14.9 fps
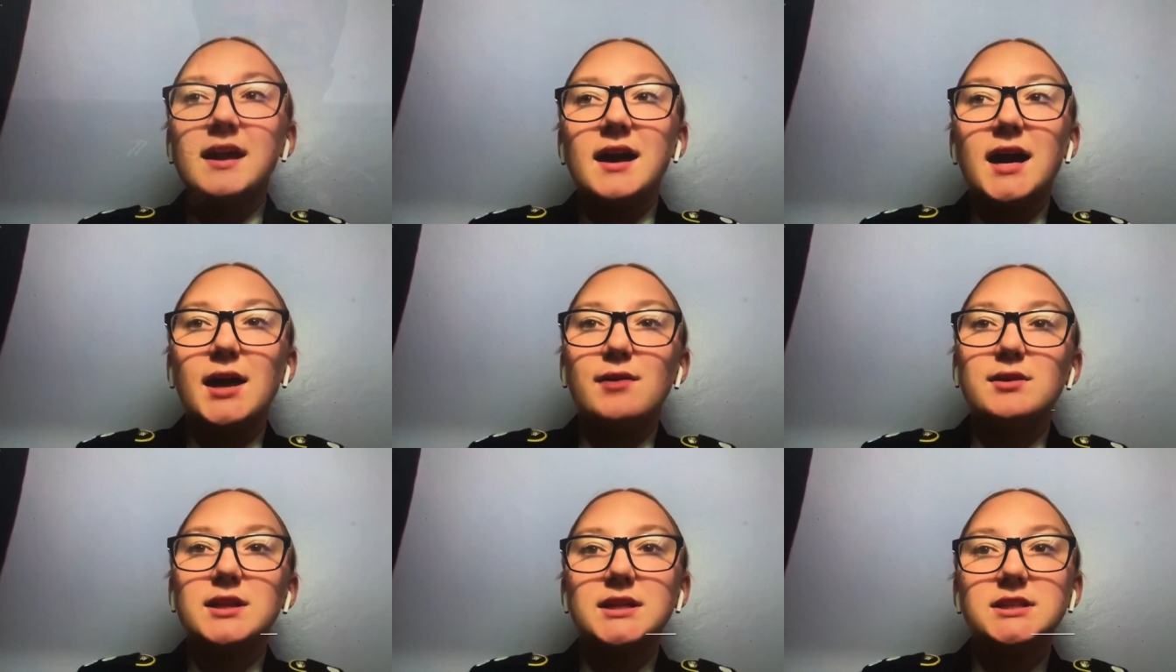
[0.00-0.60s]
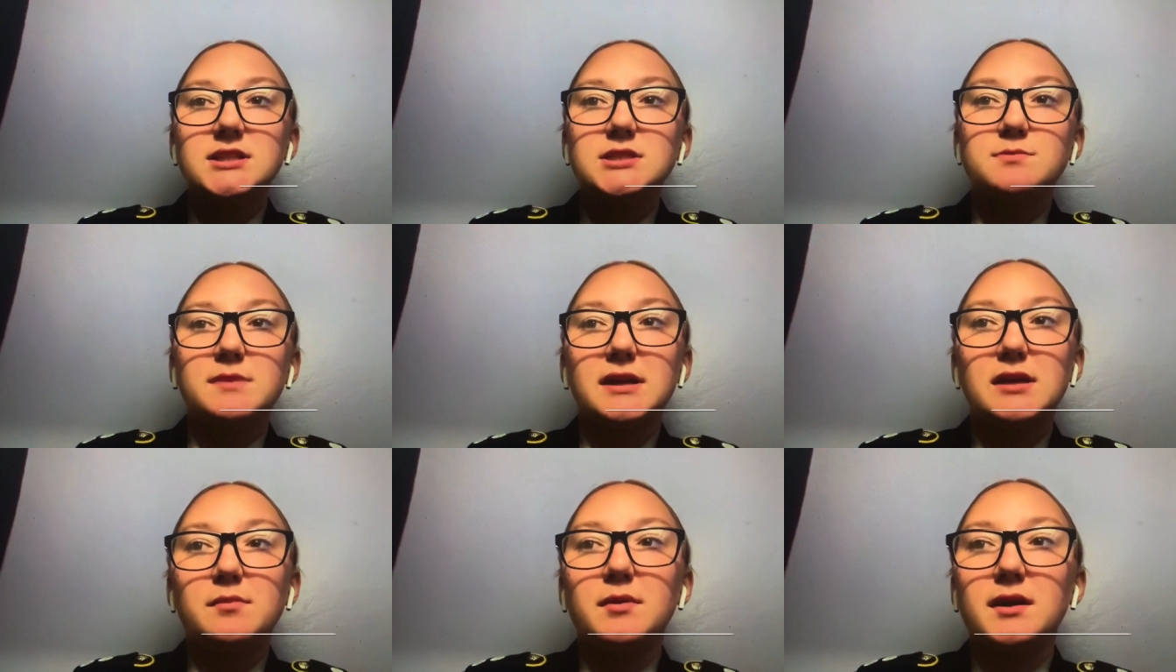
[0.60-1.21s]
I would like to
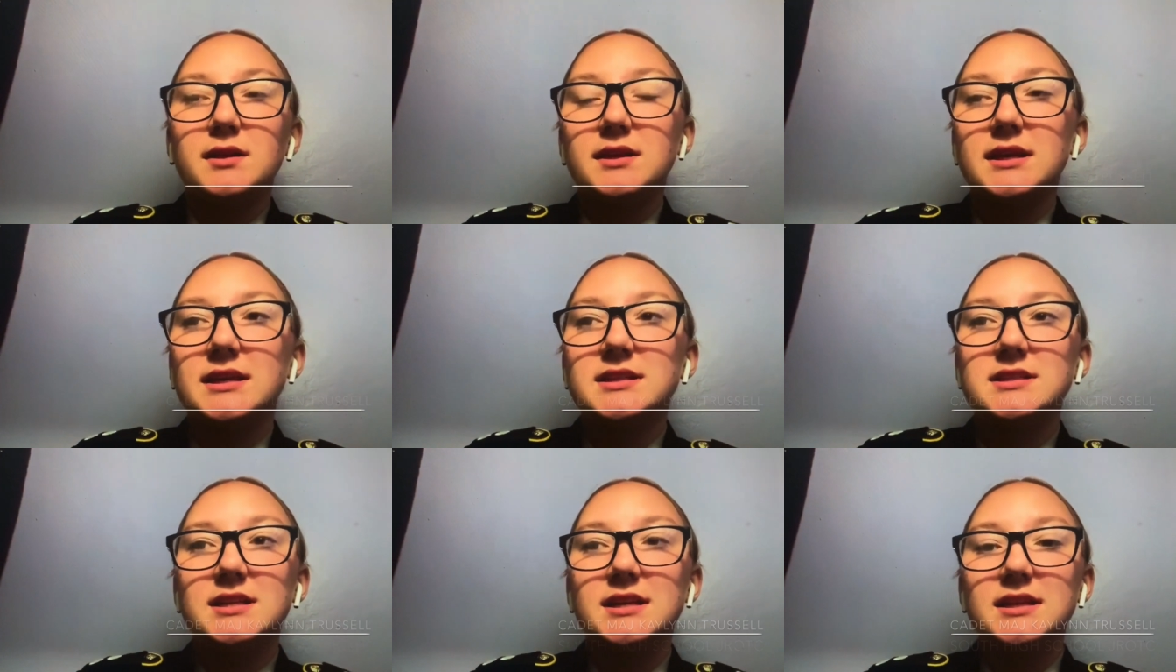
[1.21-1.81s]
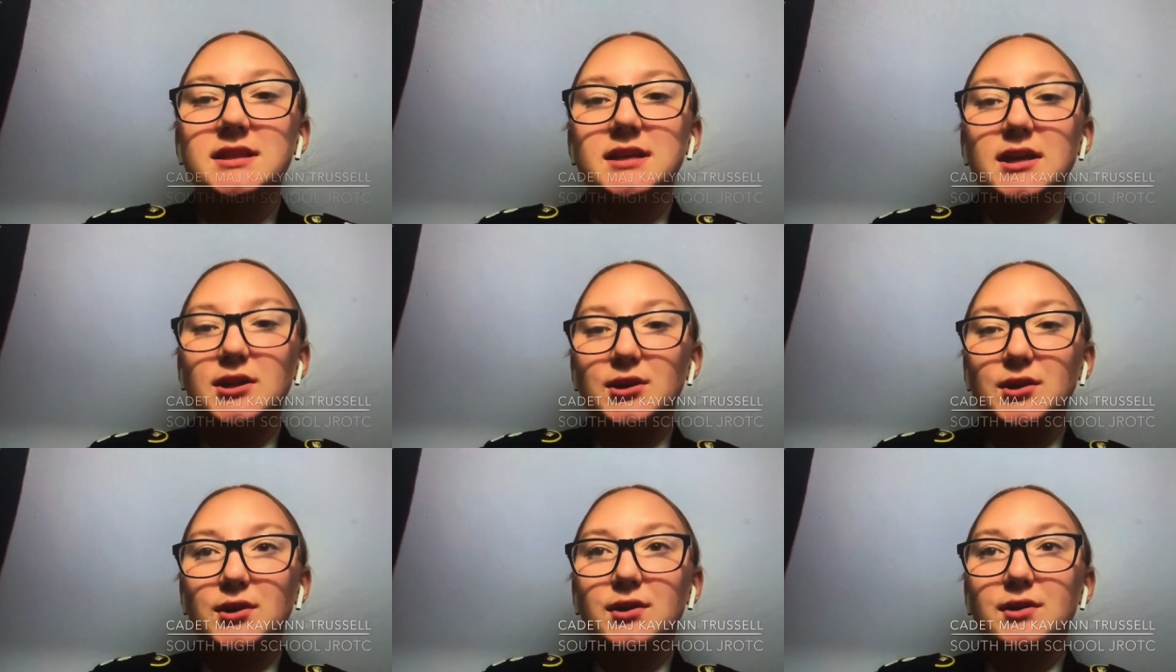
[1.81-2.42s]
speak upon the incident that
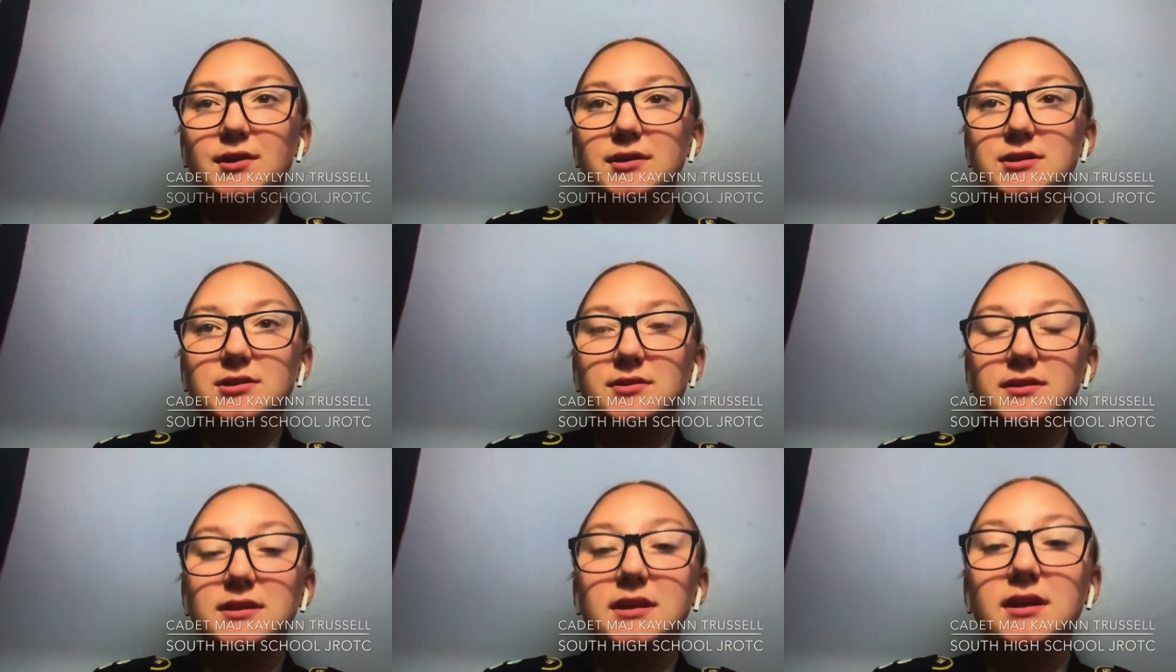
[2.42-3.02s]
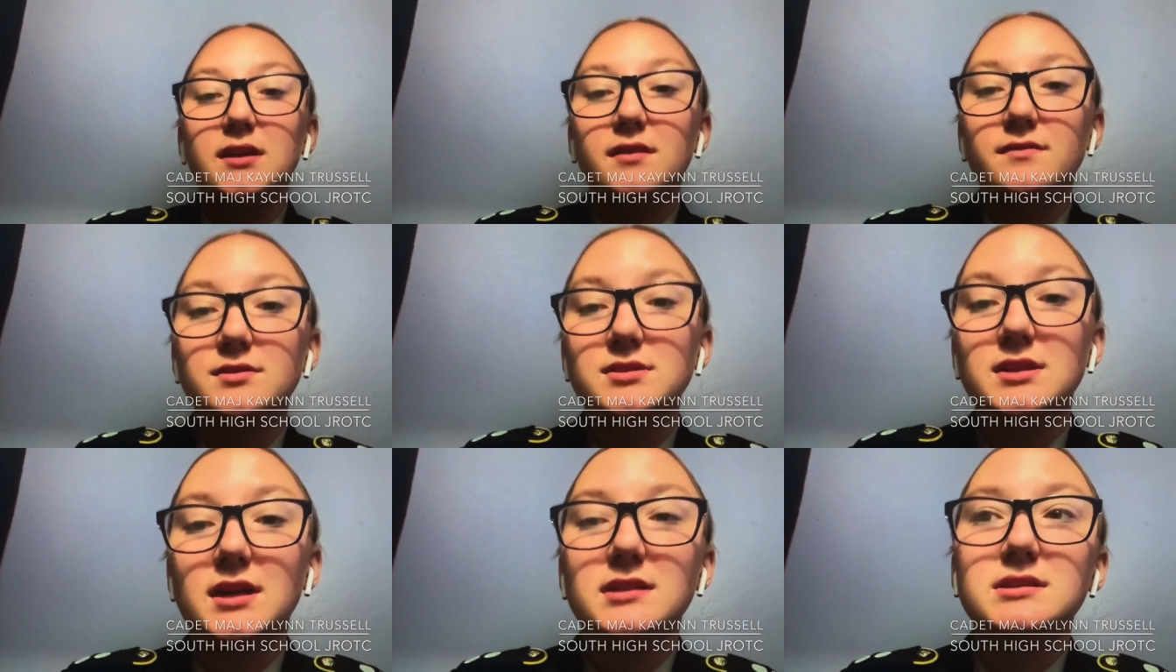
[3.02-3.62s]
occurred during the year of
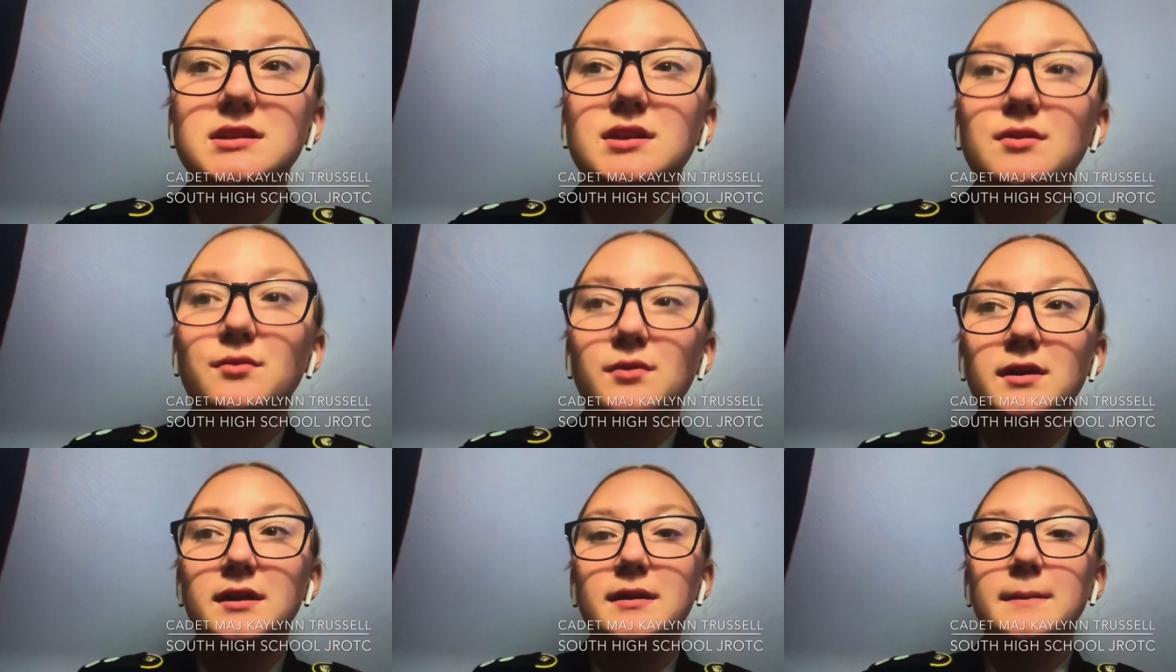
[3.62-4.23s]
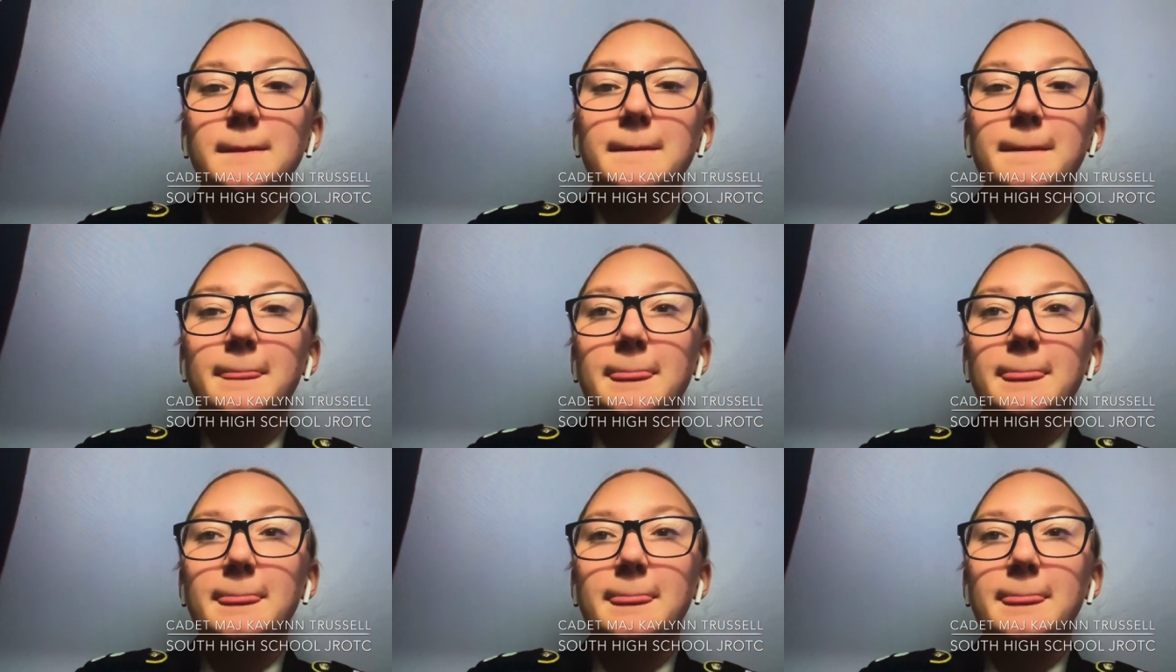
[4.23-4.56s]
2001.